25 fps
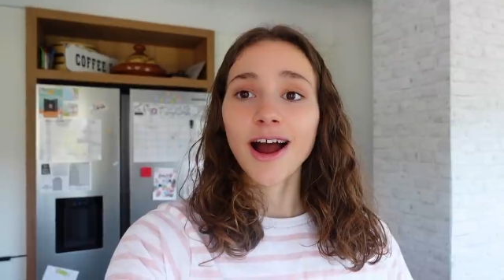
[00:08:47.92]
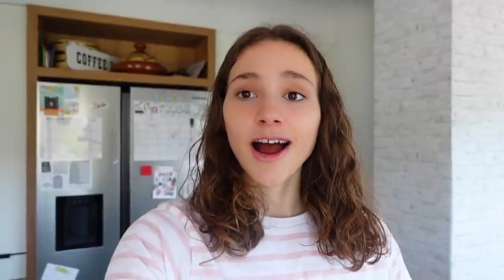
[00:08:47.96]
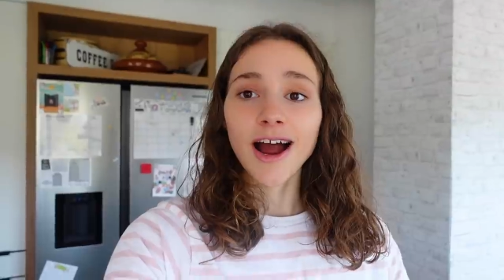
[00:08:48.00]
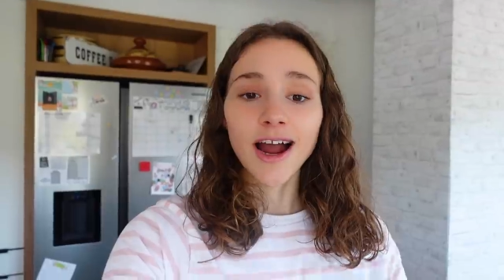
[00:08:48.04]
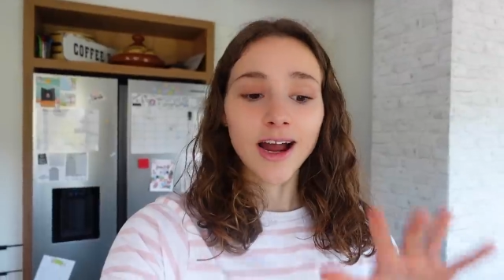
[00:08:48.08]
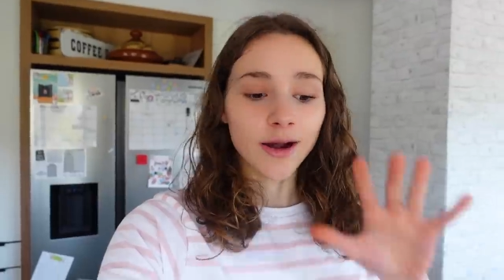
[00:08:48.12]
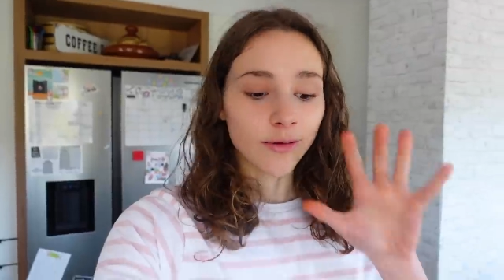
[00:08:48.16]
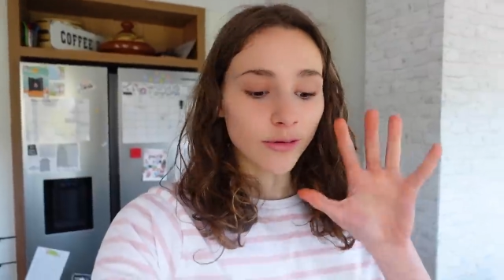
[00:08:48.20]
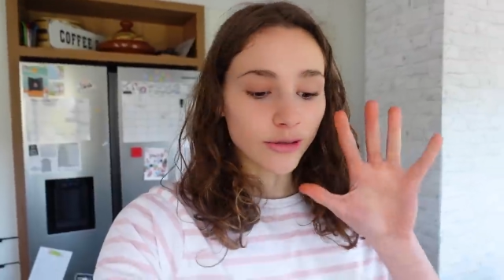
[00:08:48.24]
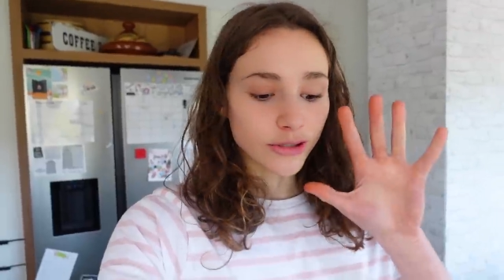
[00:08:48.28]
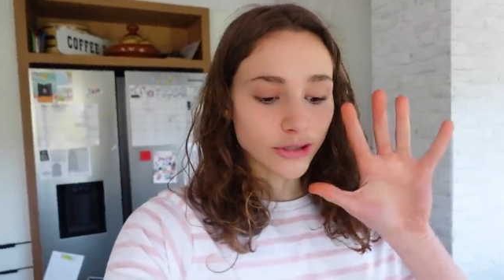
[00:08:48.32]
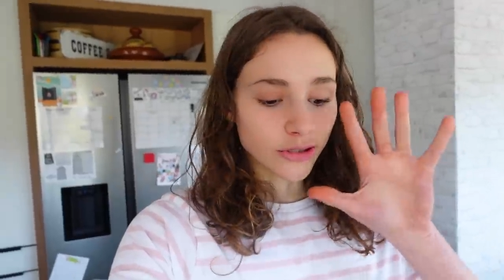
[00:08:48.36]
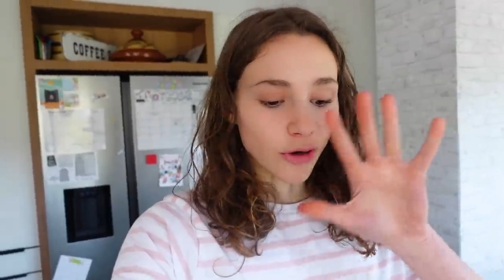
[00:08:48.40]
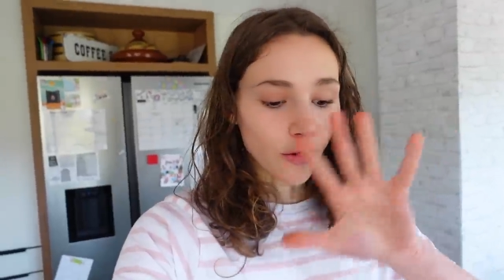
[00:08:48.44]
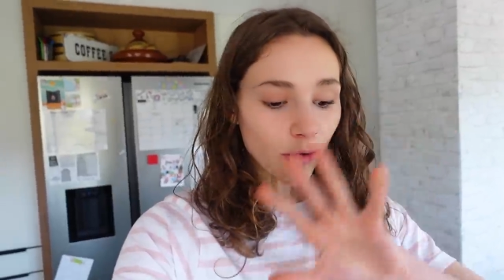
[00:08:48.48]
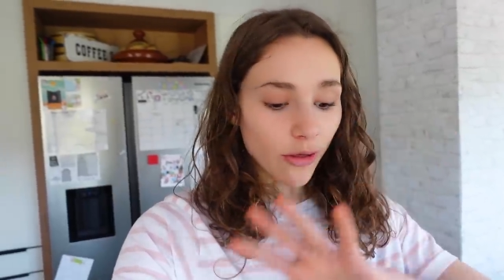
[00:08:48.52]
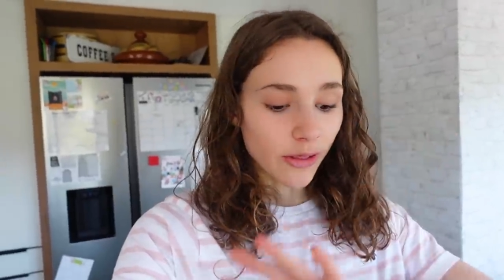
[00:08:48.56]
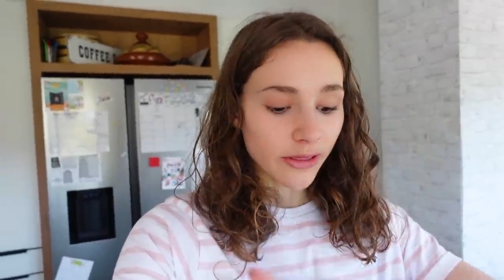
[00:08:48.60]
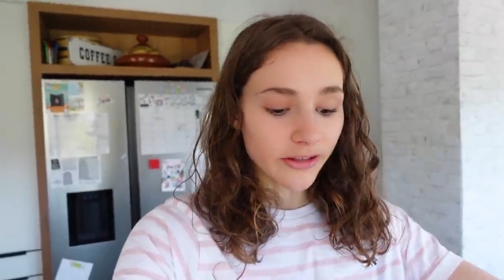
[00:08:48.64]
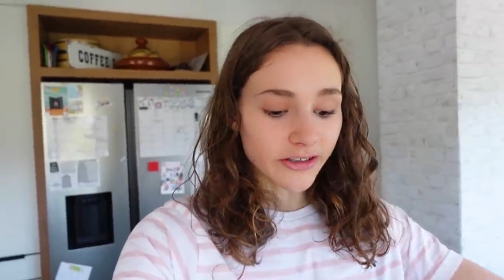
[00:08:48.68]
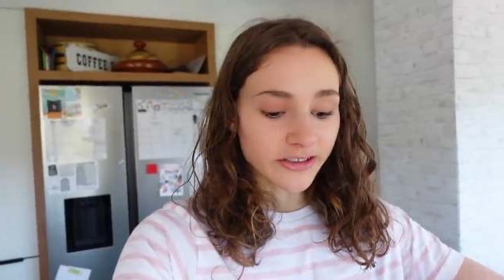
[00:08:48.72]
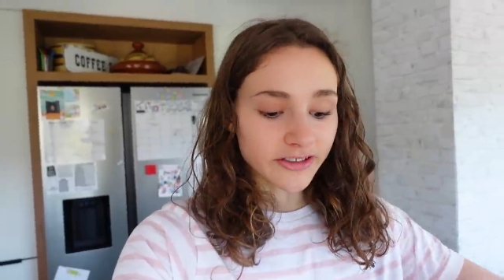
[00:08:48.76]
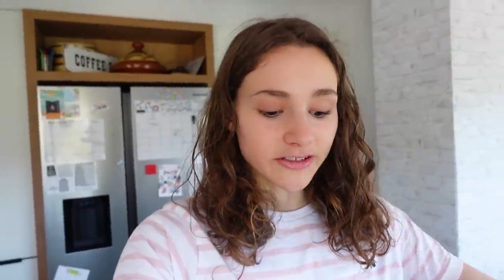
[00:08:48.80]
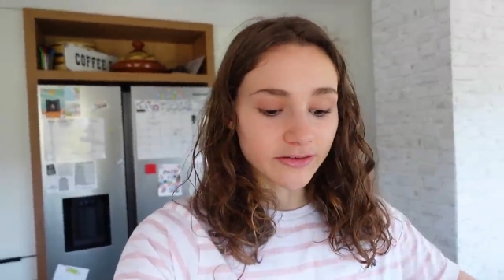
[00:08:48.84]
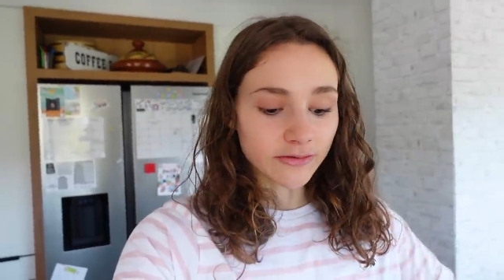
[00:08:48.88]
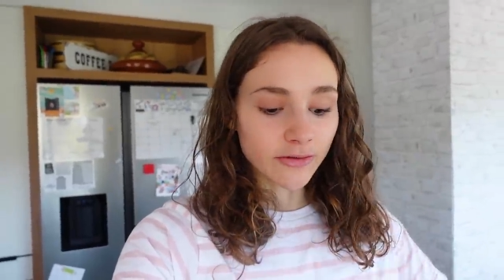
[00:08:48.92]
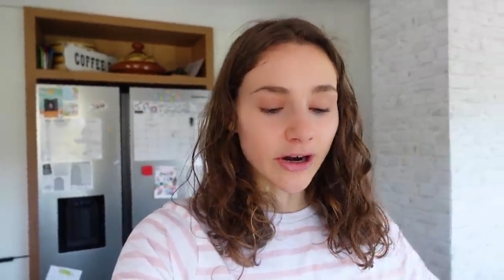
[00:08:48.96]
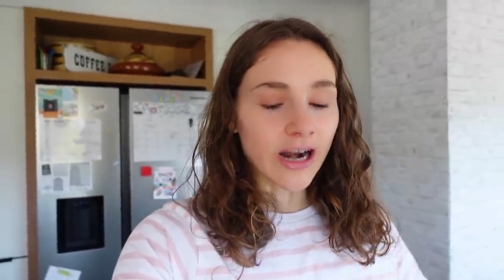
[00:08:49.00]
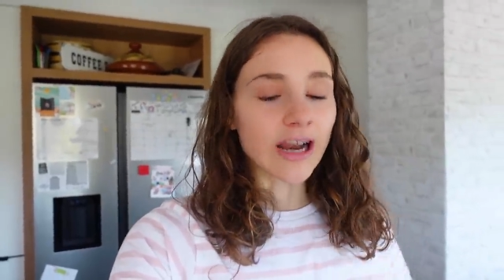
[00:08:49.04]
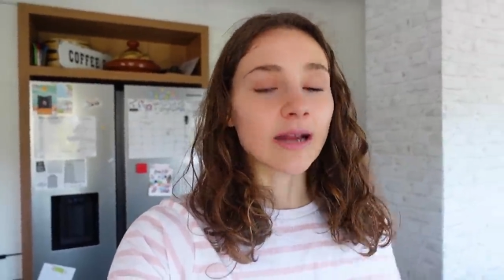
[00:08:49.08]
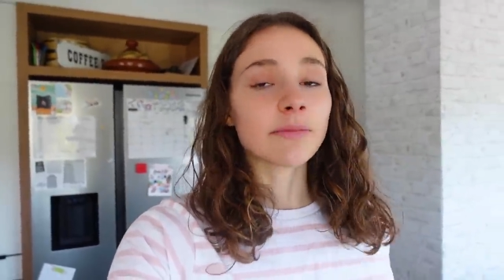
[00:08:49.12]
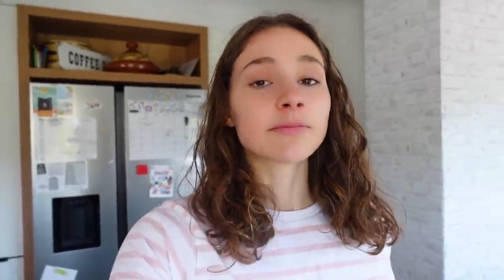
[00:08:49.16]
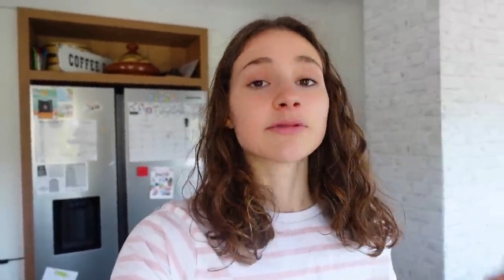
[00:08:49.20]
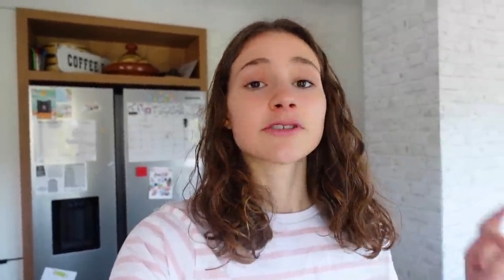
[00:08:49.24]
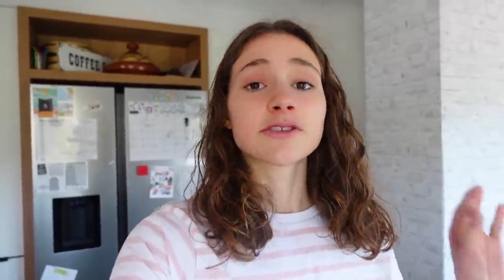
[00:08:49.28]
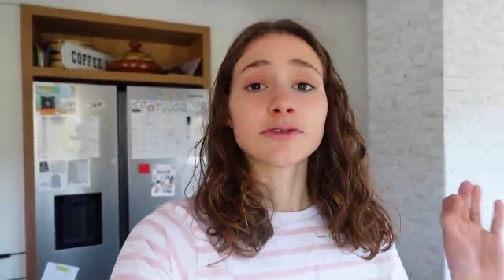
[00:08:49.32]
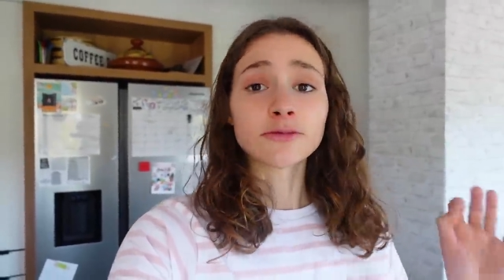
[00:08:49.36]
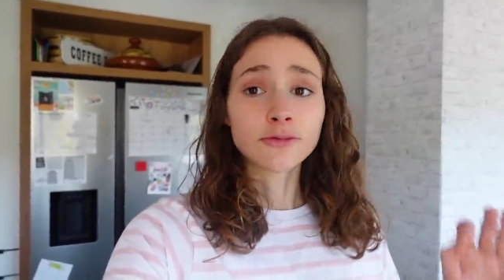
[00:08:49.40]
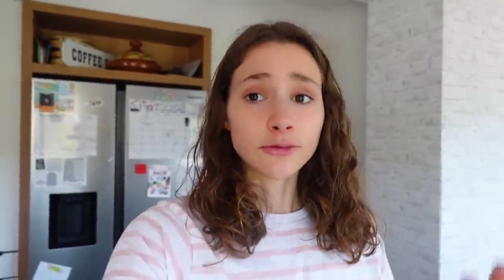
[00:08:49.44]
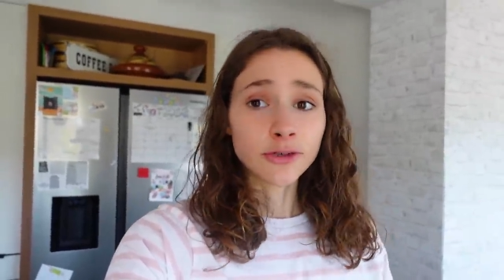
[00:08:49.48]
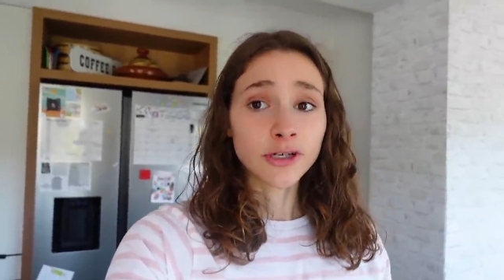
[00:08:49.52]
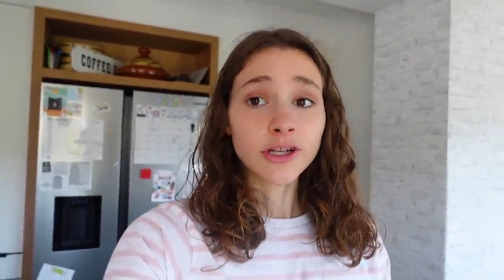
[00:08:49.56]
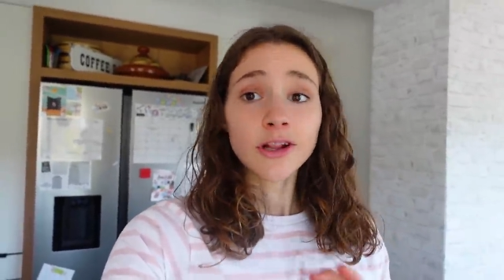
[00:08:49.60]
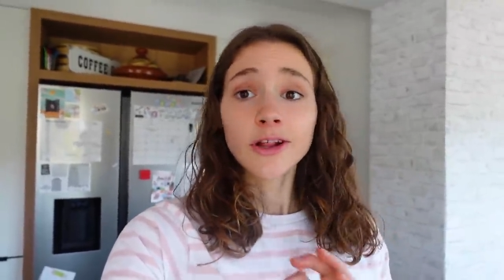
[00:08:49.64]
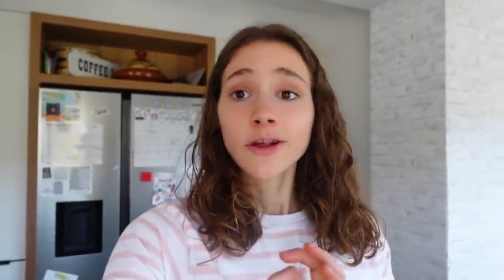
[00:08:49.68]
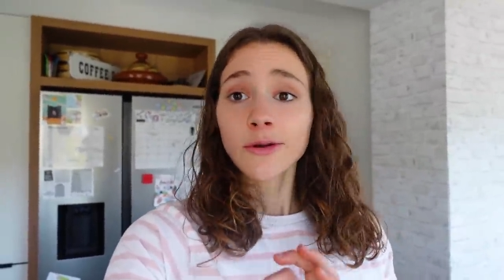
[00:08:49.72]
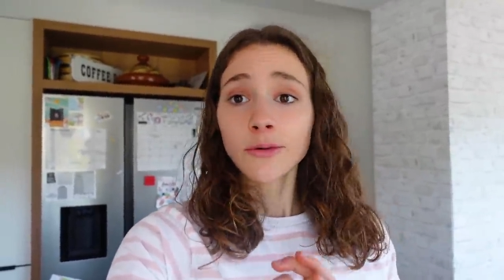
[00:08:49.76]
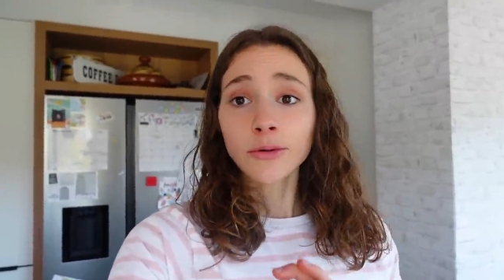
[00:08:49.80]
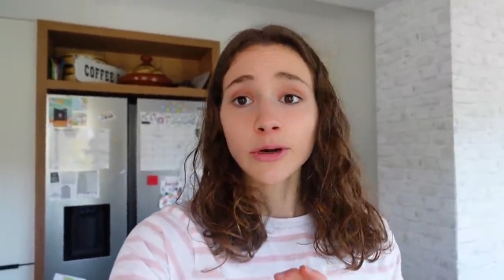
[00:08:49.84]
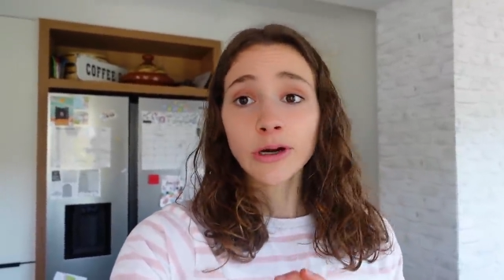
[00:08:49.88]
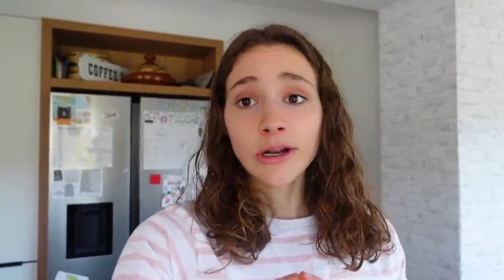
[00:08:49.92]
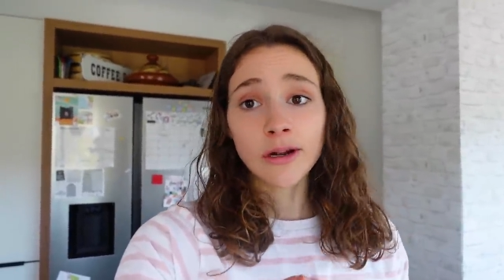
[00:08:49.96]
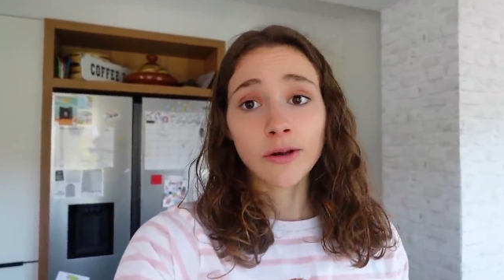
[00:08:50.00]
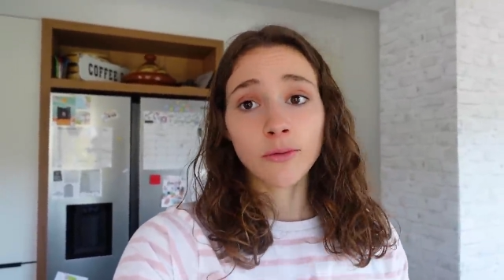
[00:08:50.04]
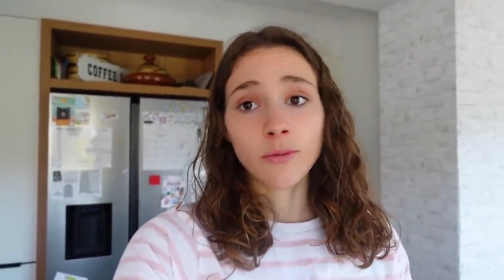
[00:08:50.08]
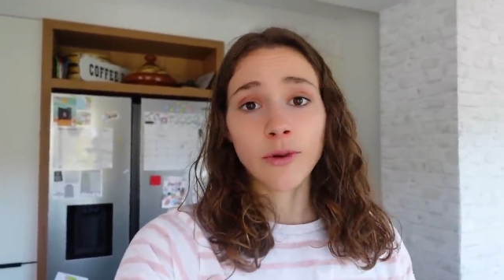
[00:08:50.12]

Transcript: I washed all these grapes really, really